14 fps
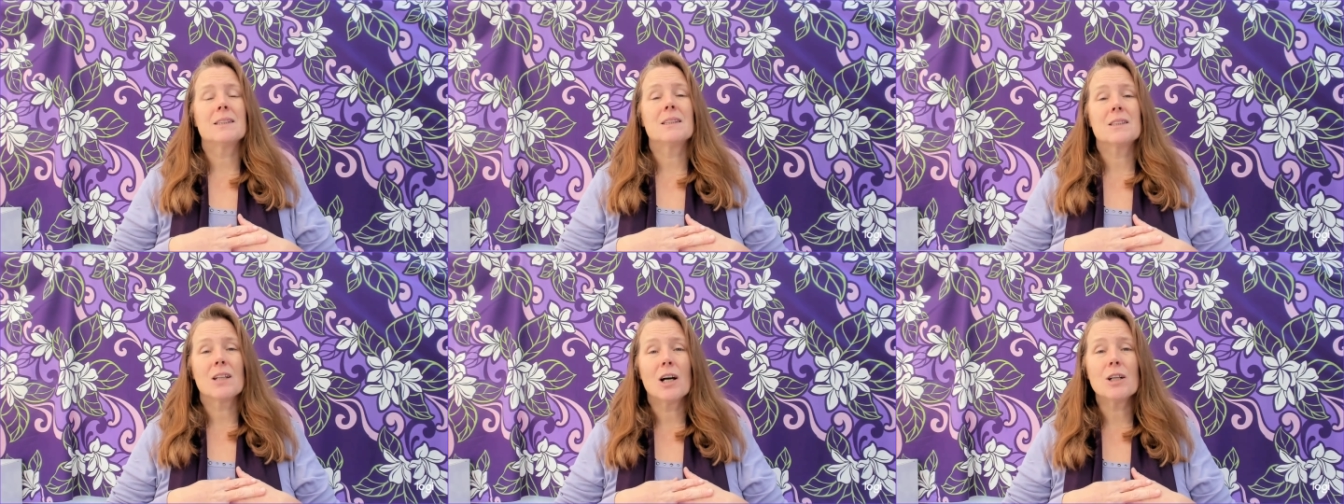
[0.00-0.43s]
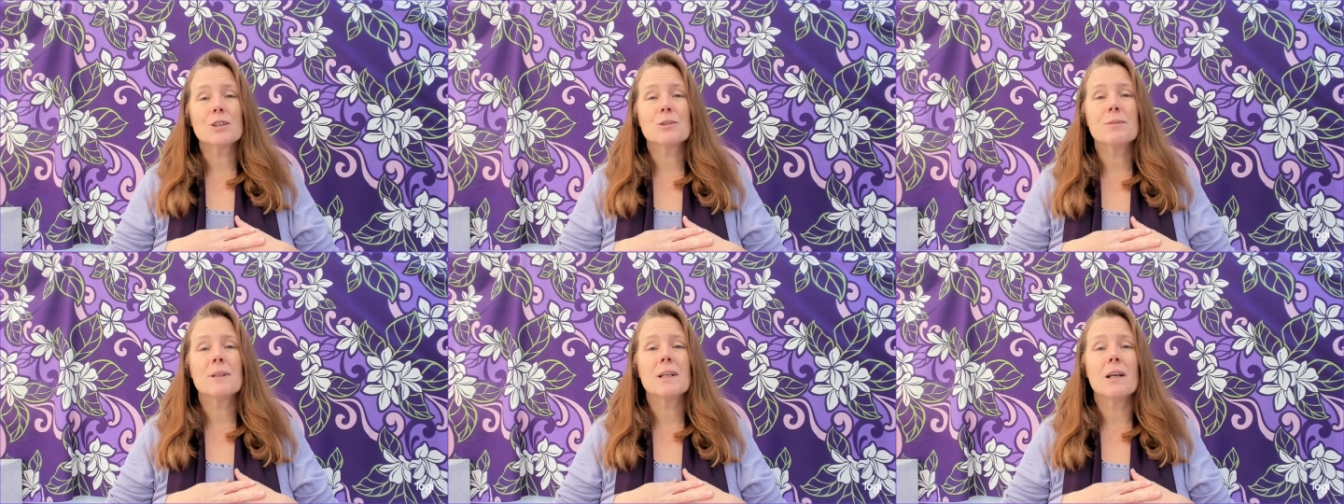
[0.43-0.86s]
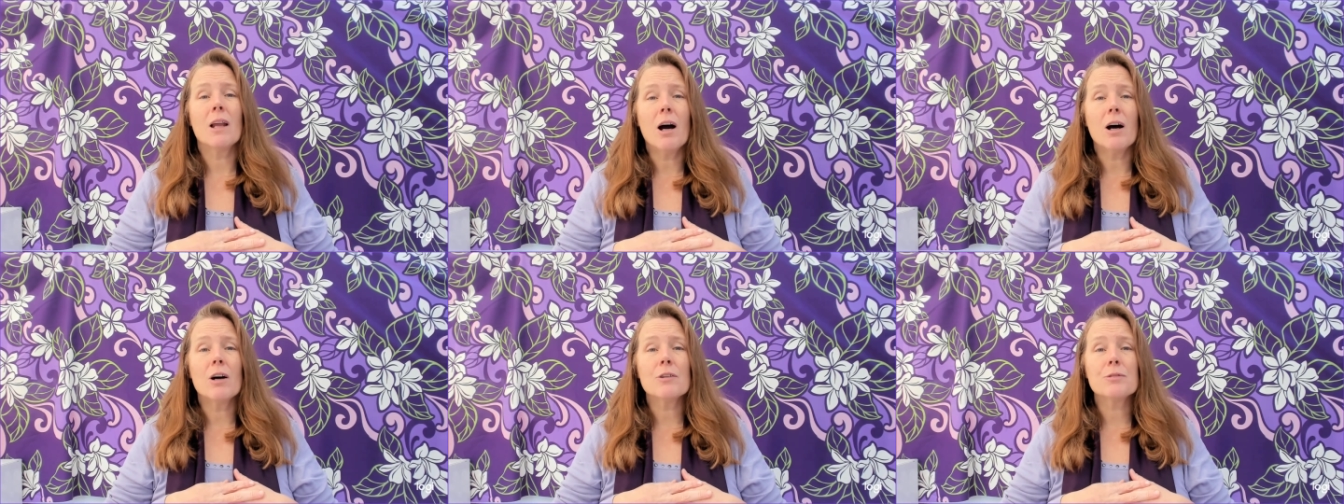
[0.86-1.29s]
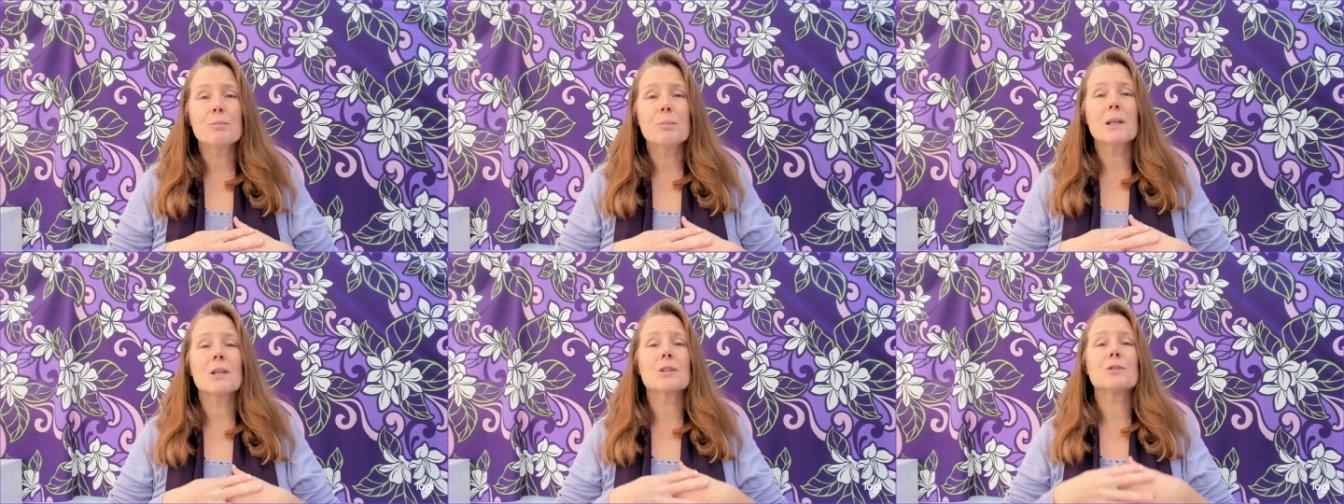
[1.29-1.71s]
It starts with love
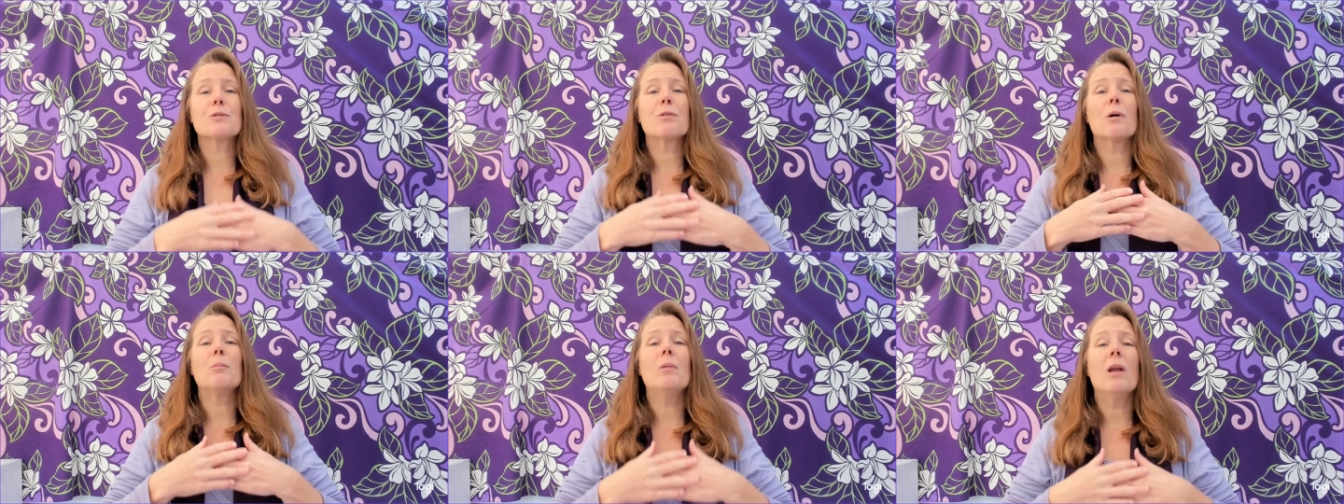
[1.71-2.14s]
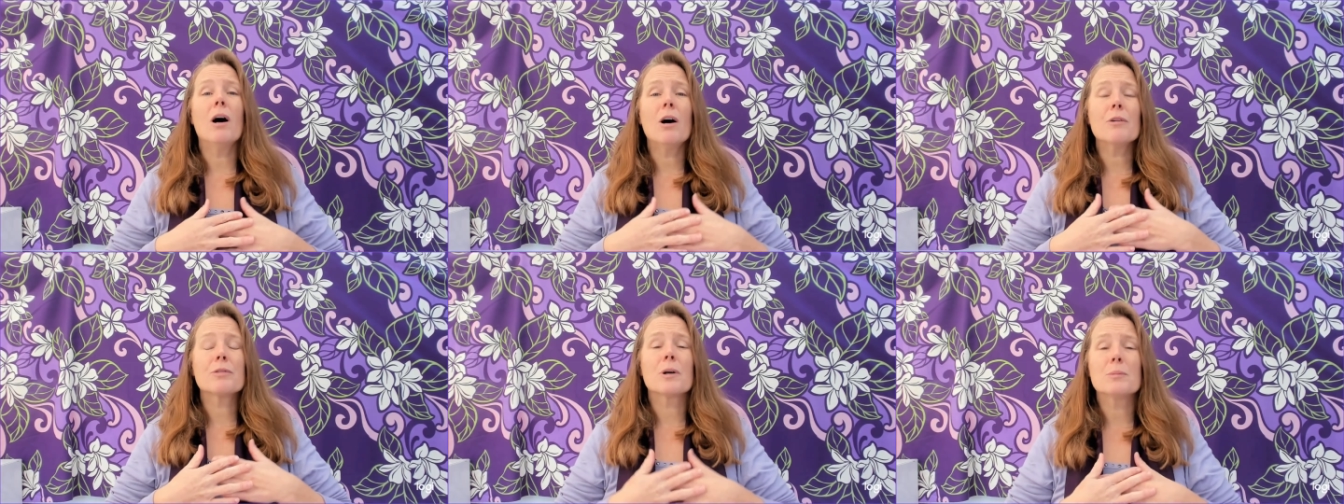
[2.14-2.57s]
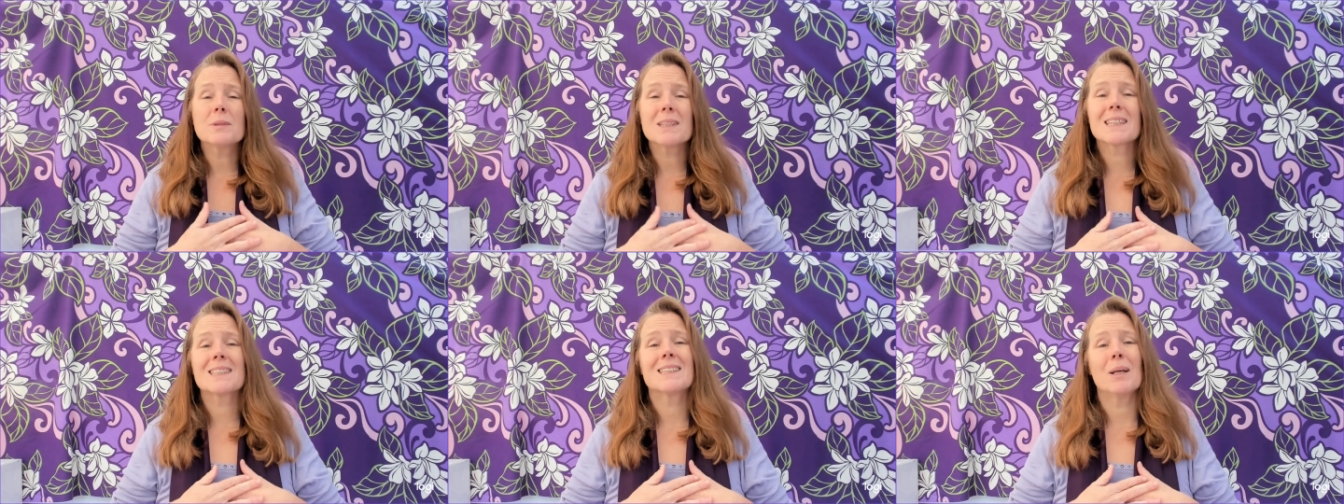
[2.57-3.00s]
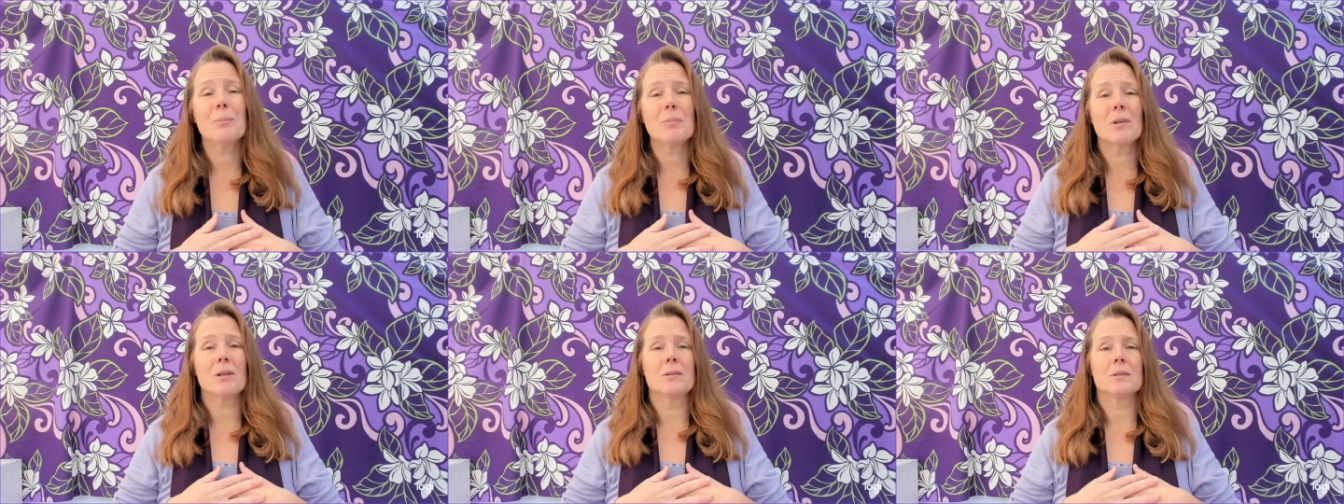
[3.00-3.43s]
because from love comes
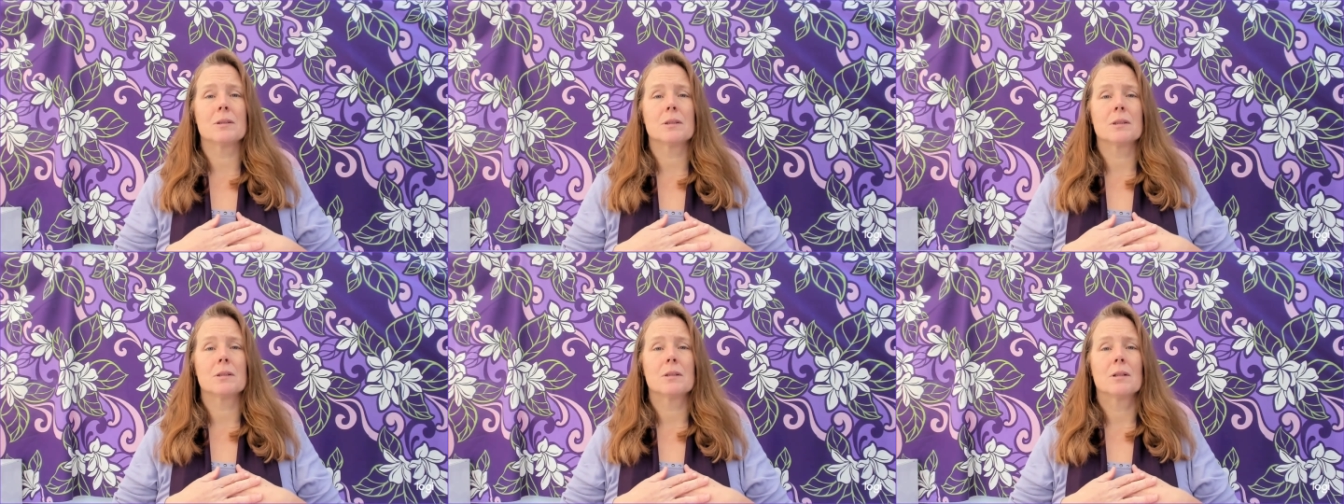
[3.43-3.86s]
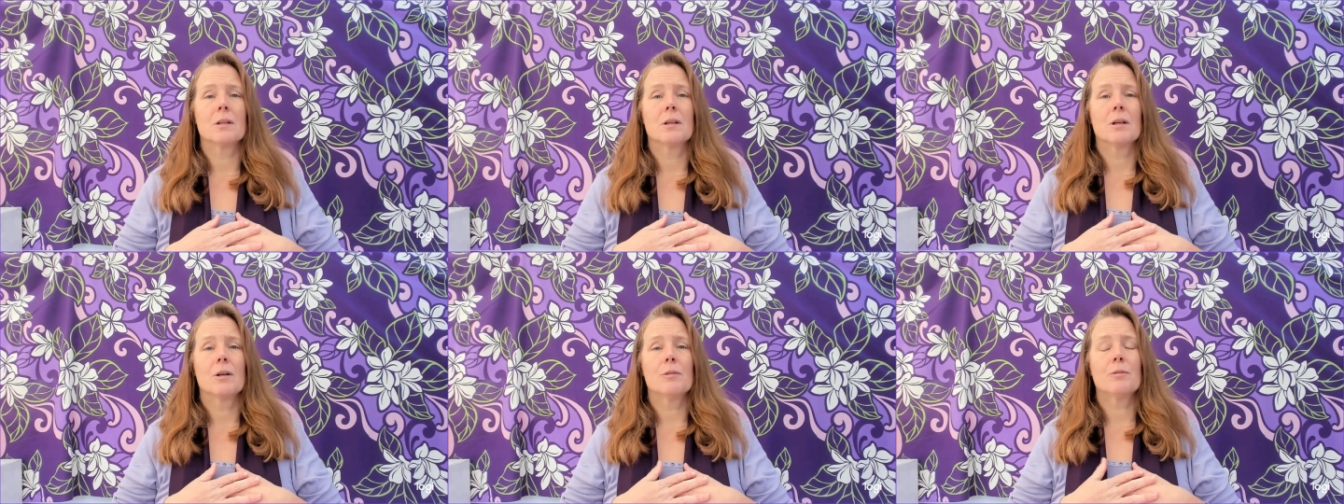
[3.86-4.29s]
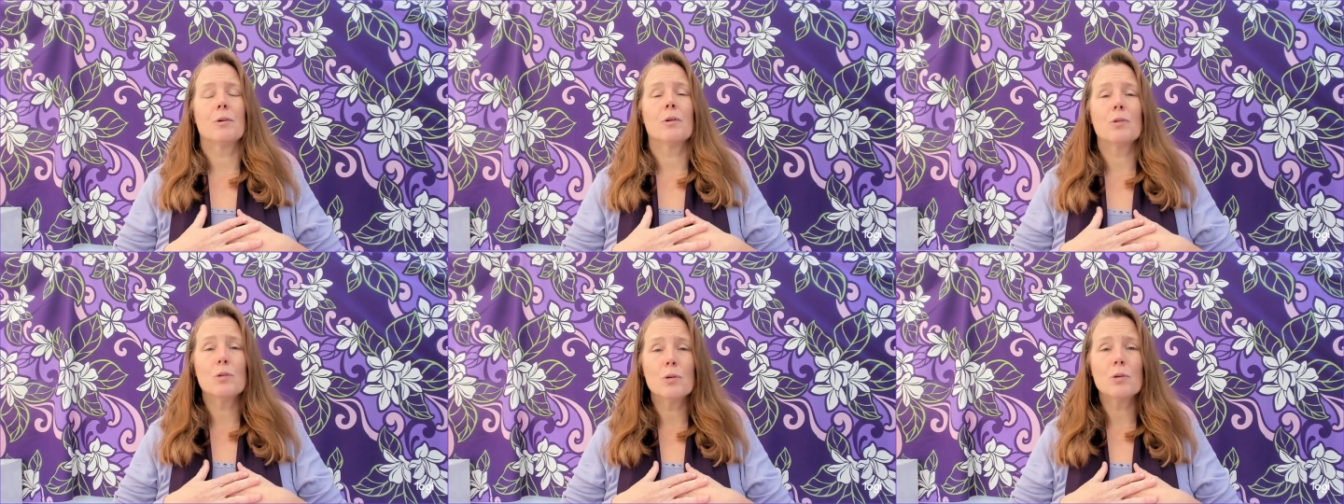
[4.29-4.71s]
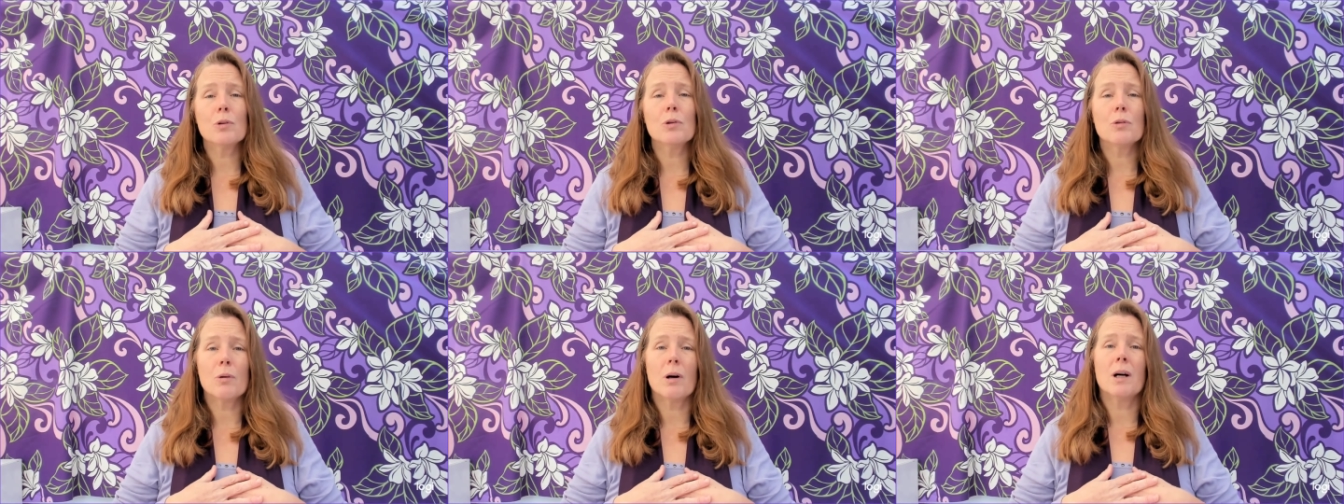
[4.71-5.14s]
acceptance for who
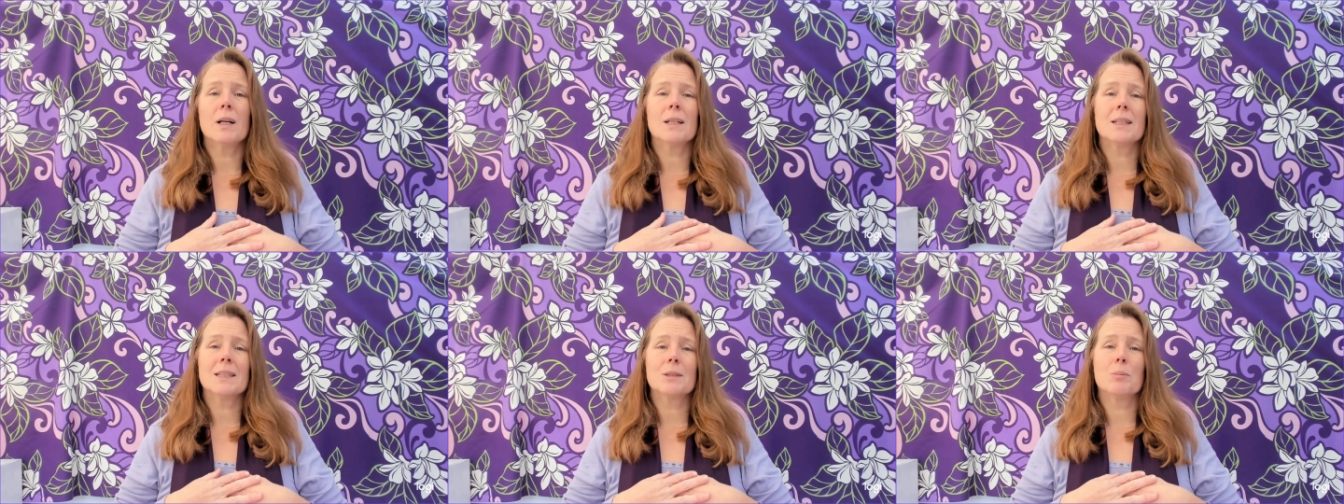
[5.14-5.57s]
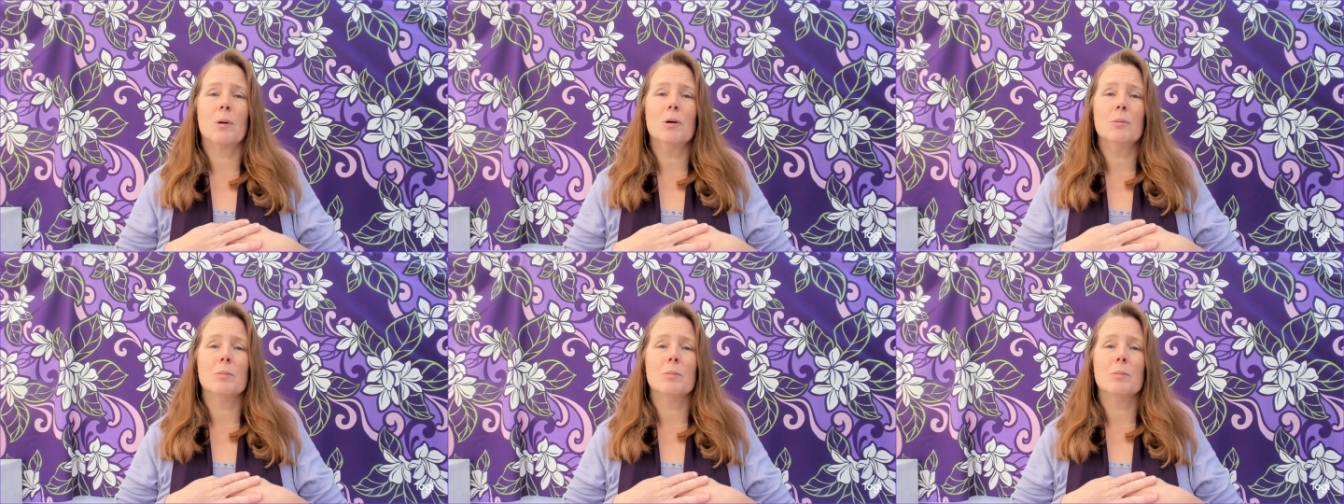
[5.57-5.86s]
you are at this